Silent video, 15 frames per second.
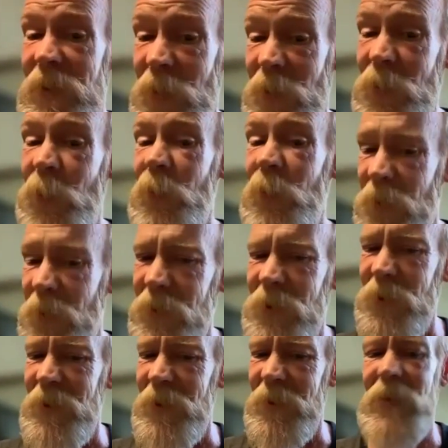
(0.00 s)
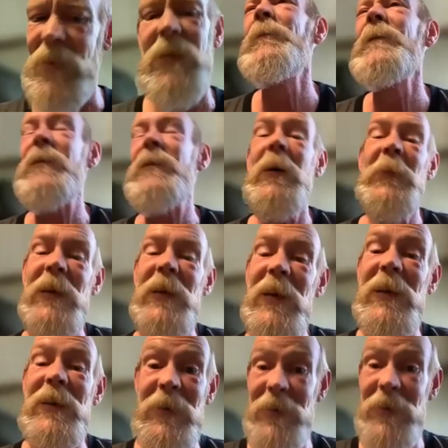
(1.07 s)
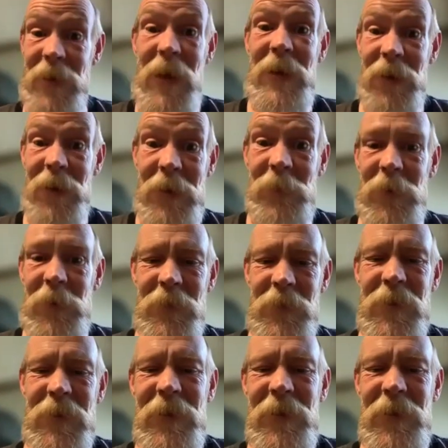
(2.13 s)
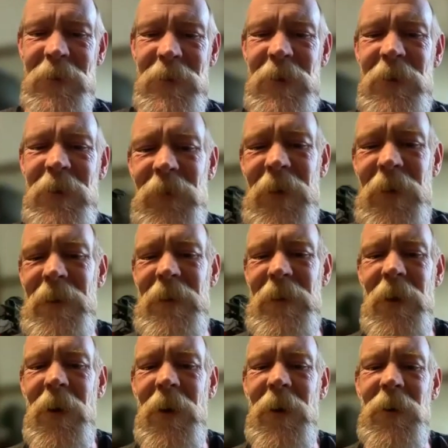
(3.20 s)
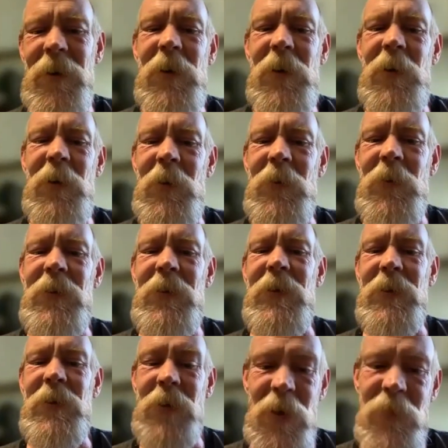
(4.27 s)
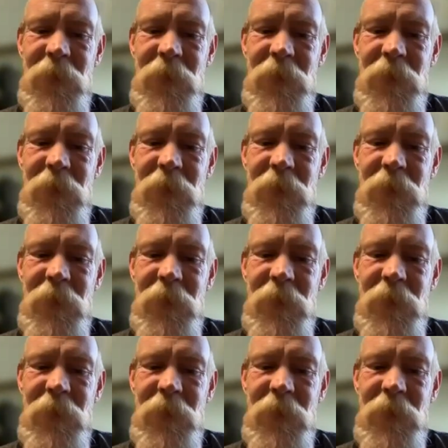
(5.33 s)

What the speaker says: household functions. So, I mean, I get that level of sales too, right? The hard clothes, the soft